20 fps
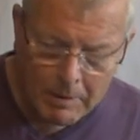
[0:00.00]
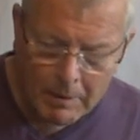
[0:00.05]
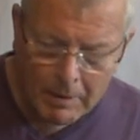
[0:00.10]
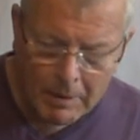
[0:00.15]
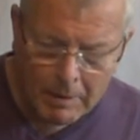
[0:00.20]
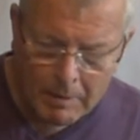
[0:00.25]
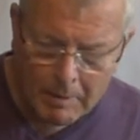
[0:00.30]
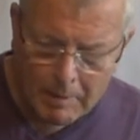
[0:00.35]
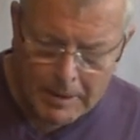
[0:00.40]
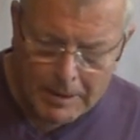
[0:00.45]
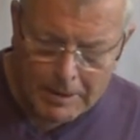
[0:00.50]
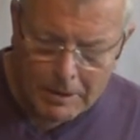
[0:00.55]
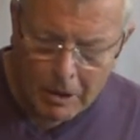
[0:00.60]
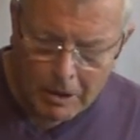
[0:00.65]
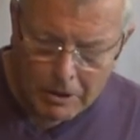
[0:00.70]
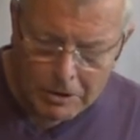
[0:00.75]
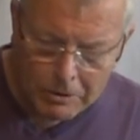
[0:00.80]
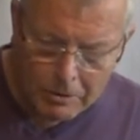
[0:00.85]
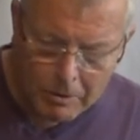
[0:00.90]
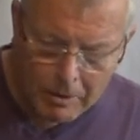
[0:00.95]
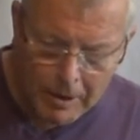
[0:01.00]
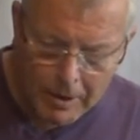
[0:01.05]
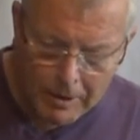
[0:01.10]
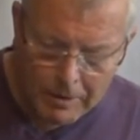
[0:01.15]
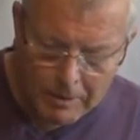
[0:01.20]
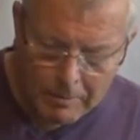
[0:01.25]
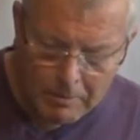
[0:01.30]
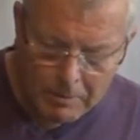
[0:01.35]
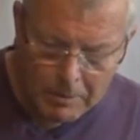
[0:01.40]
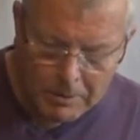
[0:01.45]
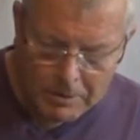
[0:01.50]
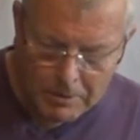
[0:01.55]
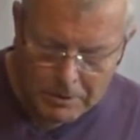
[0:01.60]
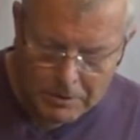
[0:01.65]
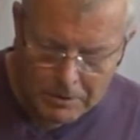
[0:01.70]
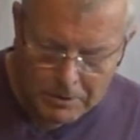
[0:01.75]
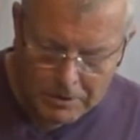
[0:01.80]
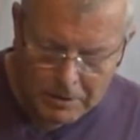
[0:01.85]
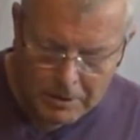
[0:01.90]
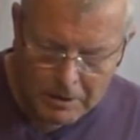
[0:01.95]
I'm not a doctor or anything, but
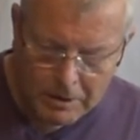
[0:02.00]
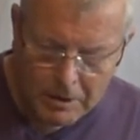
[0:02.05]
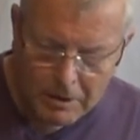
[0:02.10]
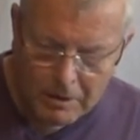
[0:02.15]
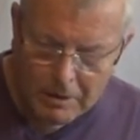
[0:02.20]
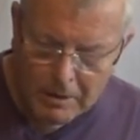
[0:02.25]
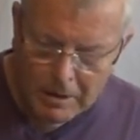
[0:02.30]
it's just that